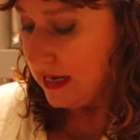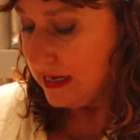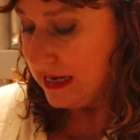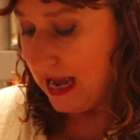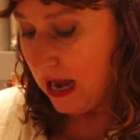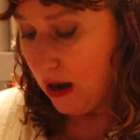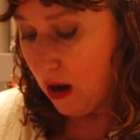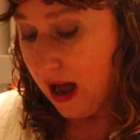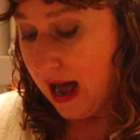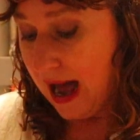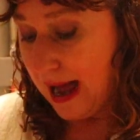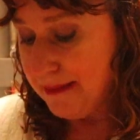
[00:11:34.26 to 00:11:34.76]

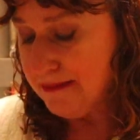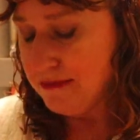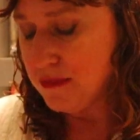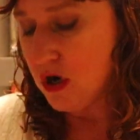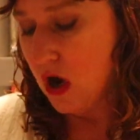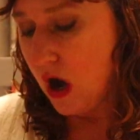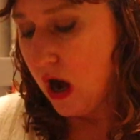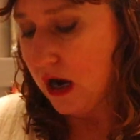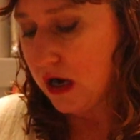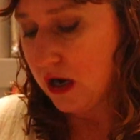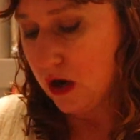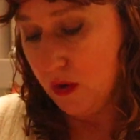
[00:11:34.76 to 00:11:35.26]
Now I'm
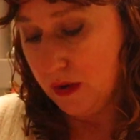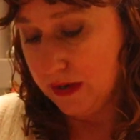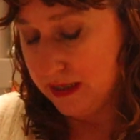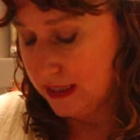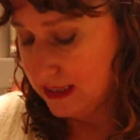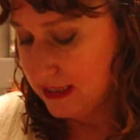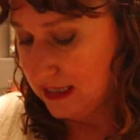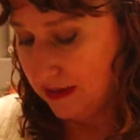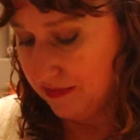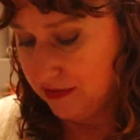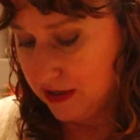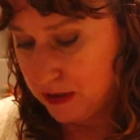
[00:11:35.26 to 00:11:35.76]
not going
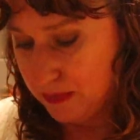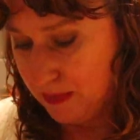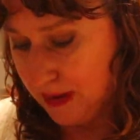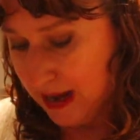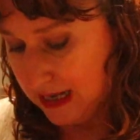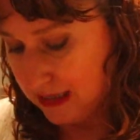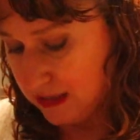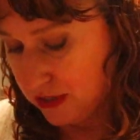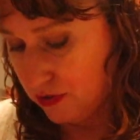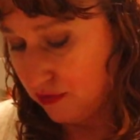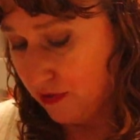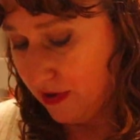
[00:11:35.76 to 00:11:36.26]
to send this
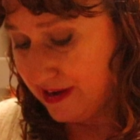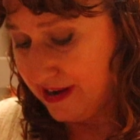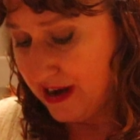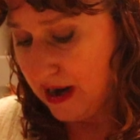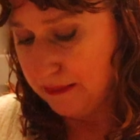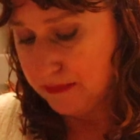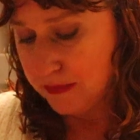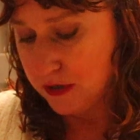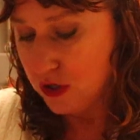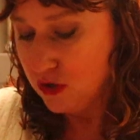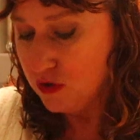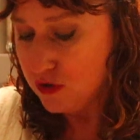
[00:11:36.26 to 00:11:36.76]
back to
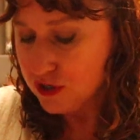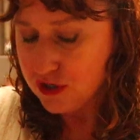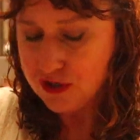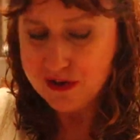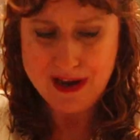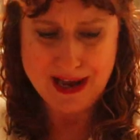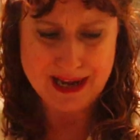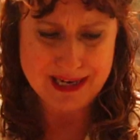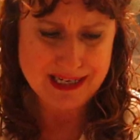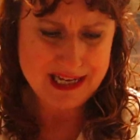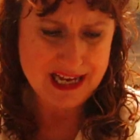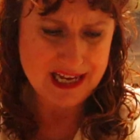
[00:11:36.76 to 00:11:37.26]
ThredUp.
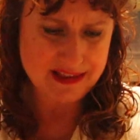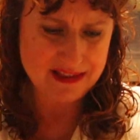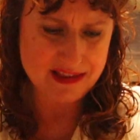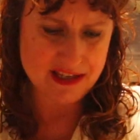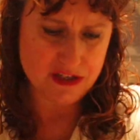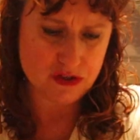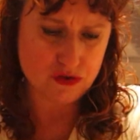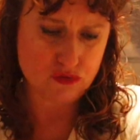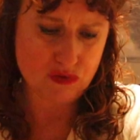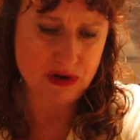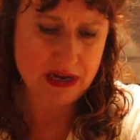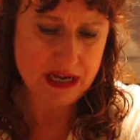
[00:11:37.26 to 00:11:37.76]
Usually I'd get
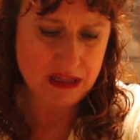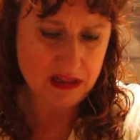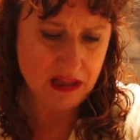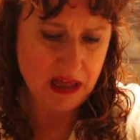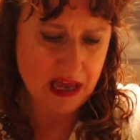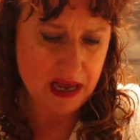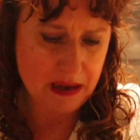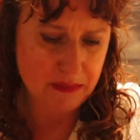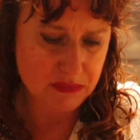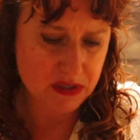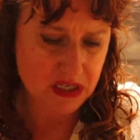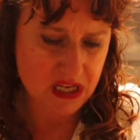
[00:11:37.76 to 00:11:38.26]
these
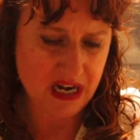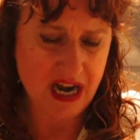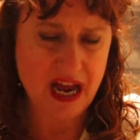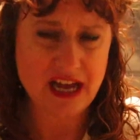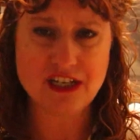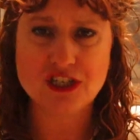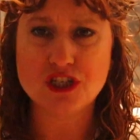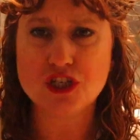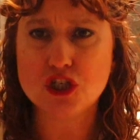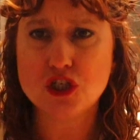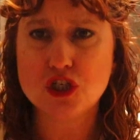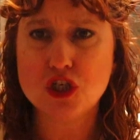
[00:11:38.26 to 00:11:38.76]
reclaims and
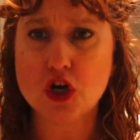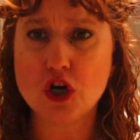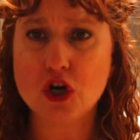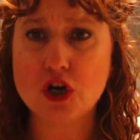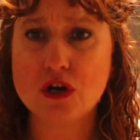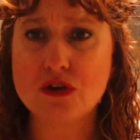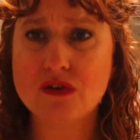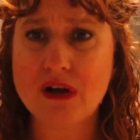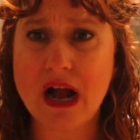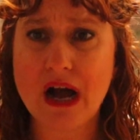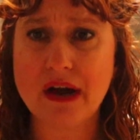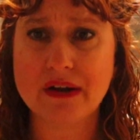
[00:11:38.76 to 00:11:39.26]
I'd just
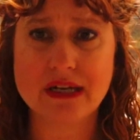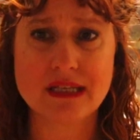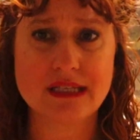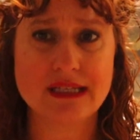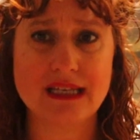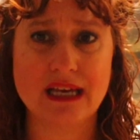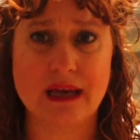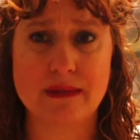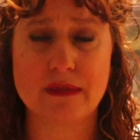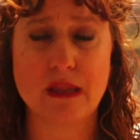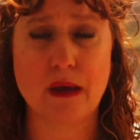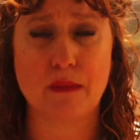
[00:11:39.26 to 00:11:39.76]
turn around and
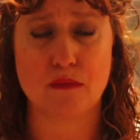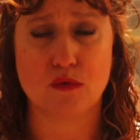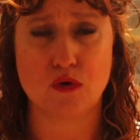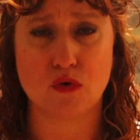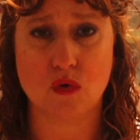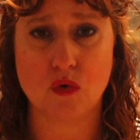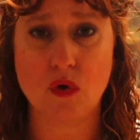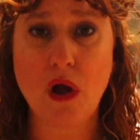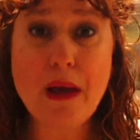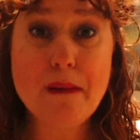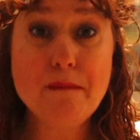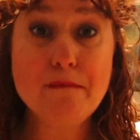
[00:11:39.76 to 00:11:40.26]
send them
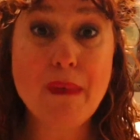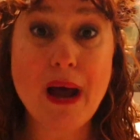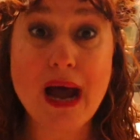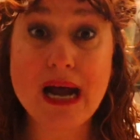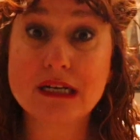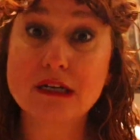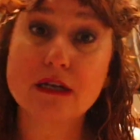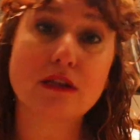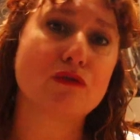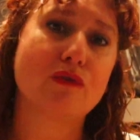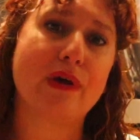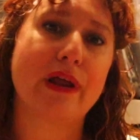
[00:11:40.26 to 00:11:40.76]
right
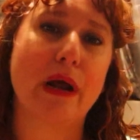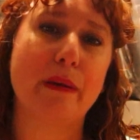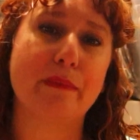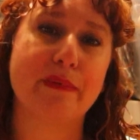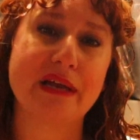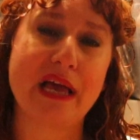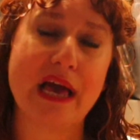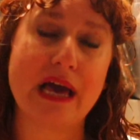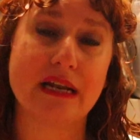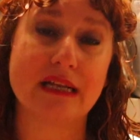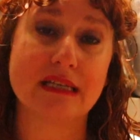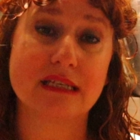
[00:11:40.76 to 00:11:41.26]
back to ThredUp
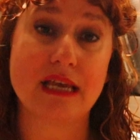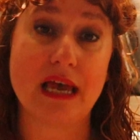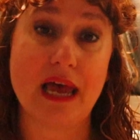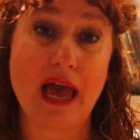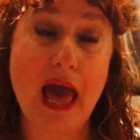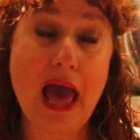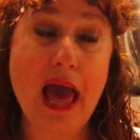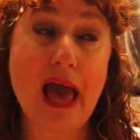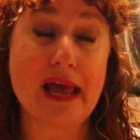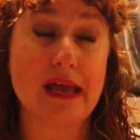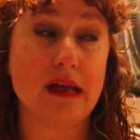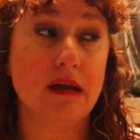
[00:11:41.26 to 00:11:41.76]
again and say,
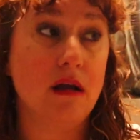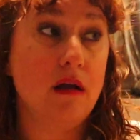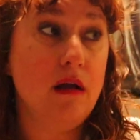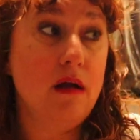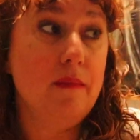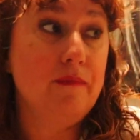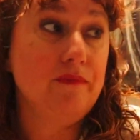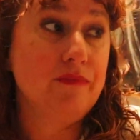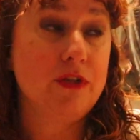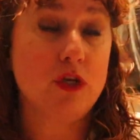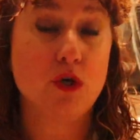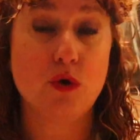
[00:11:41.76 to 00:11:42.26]
hey,
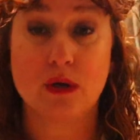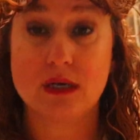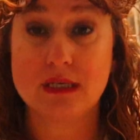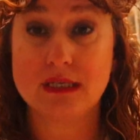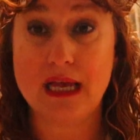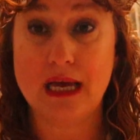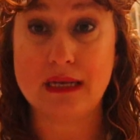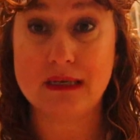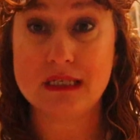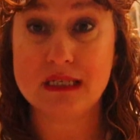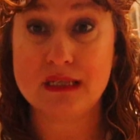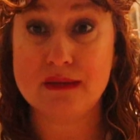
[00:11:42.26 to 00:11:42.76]
you
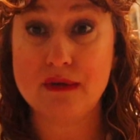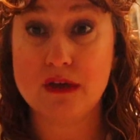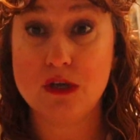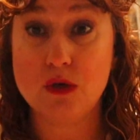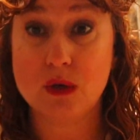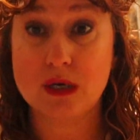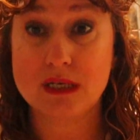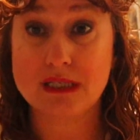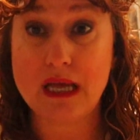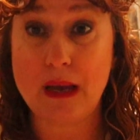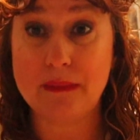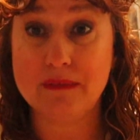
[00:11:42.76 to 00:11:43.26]
accepted,
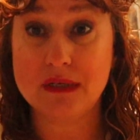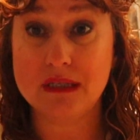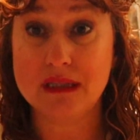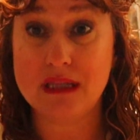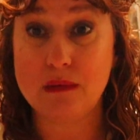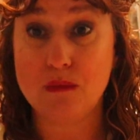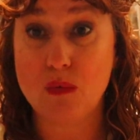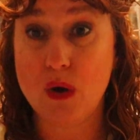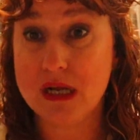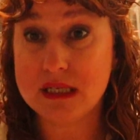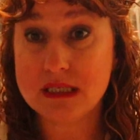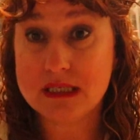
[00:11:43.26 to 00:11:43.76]
you accepted
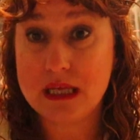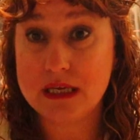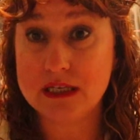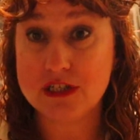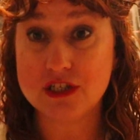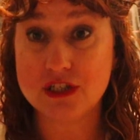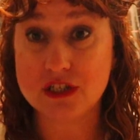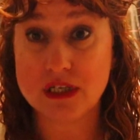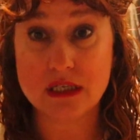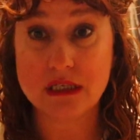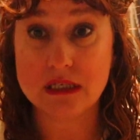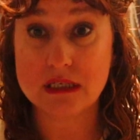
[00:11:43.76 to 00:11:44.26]
them once, they
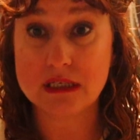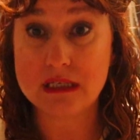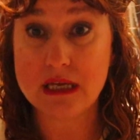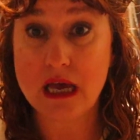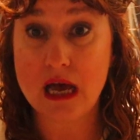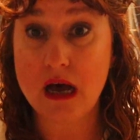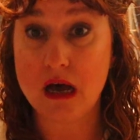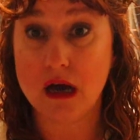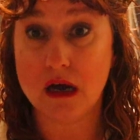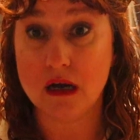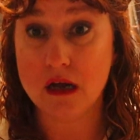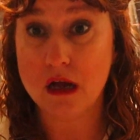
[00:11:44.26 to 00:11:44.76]
just didn't
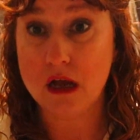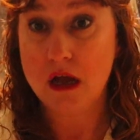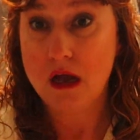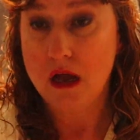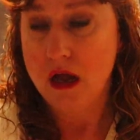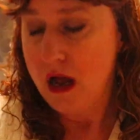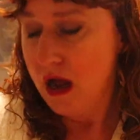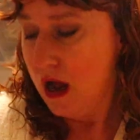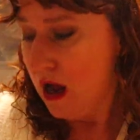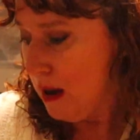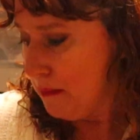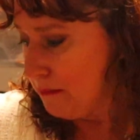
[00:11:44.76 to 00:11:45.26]
sell.
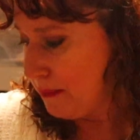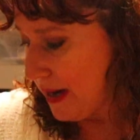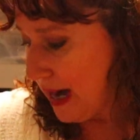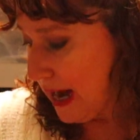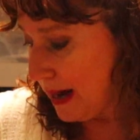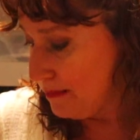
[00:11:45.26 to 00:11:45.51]
But